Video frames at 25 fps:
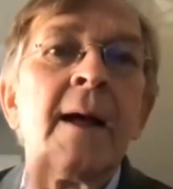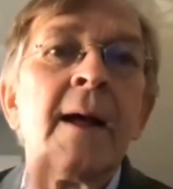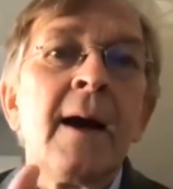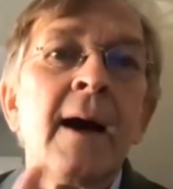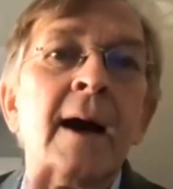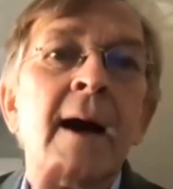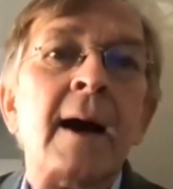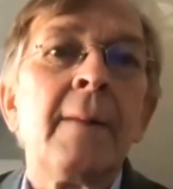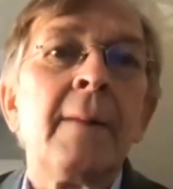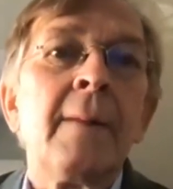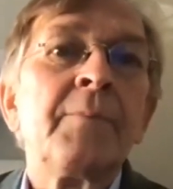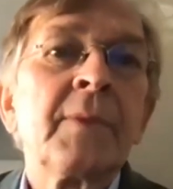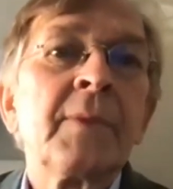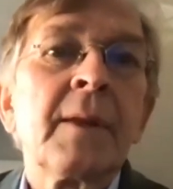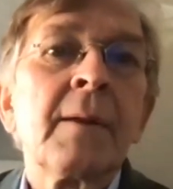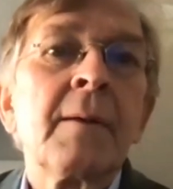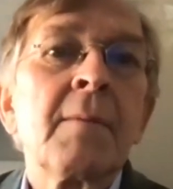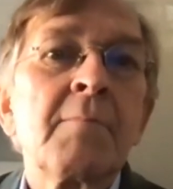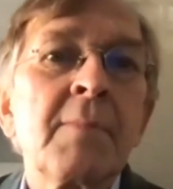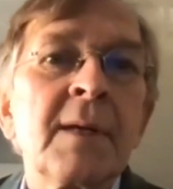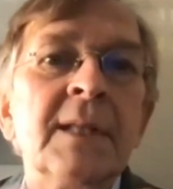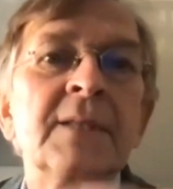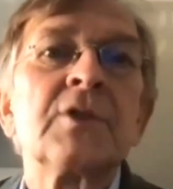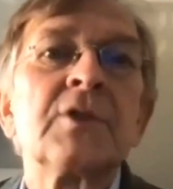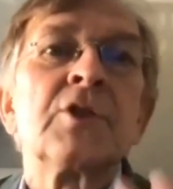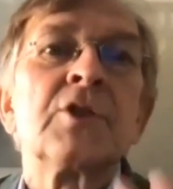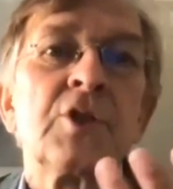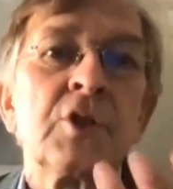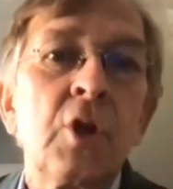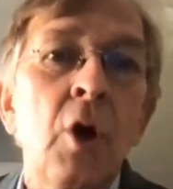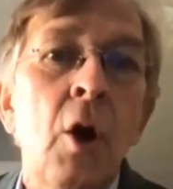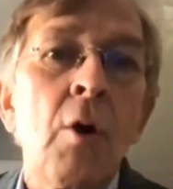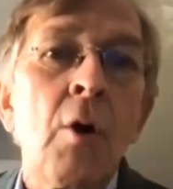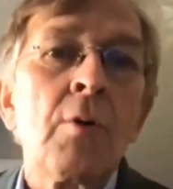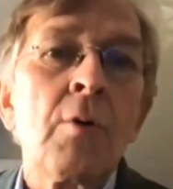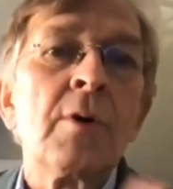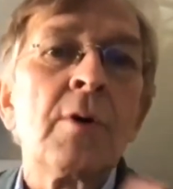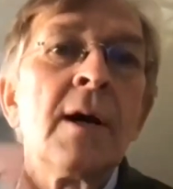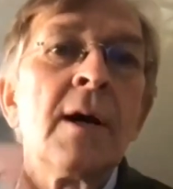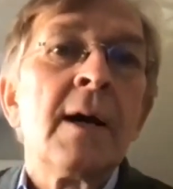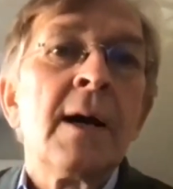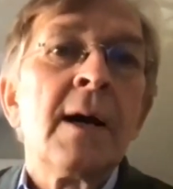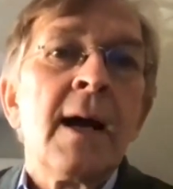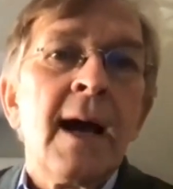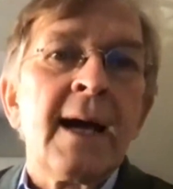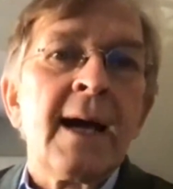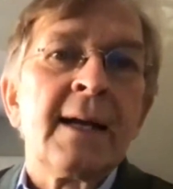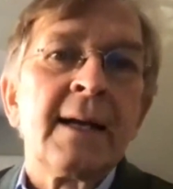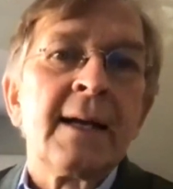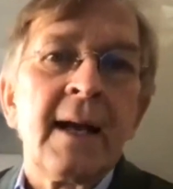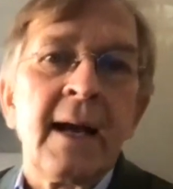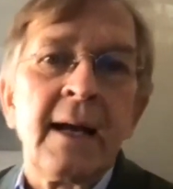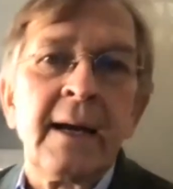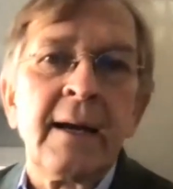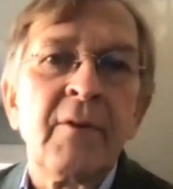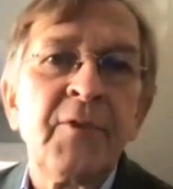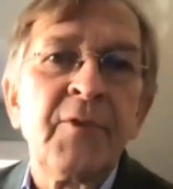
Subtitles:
But Stone and